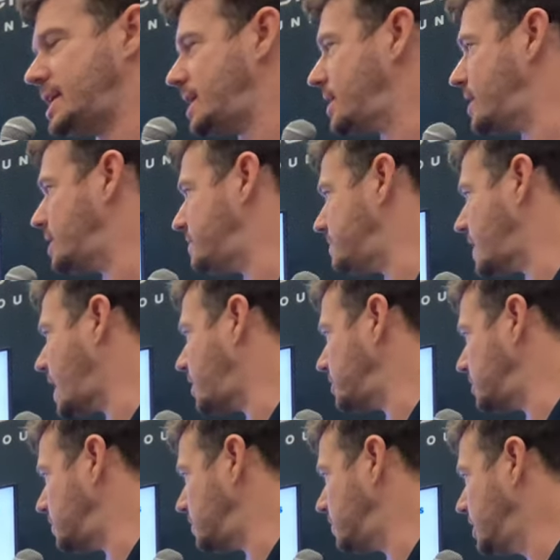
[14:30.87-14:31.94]
data and
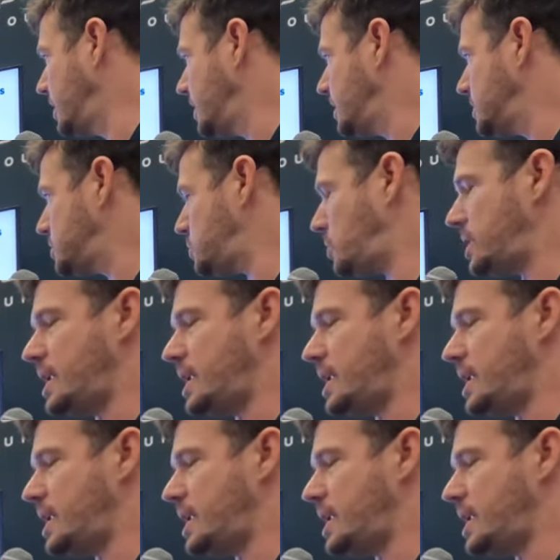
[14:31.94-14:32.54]
value to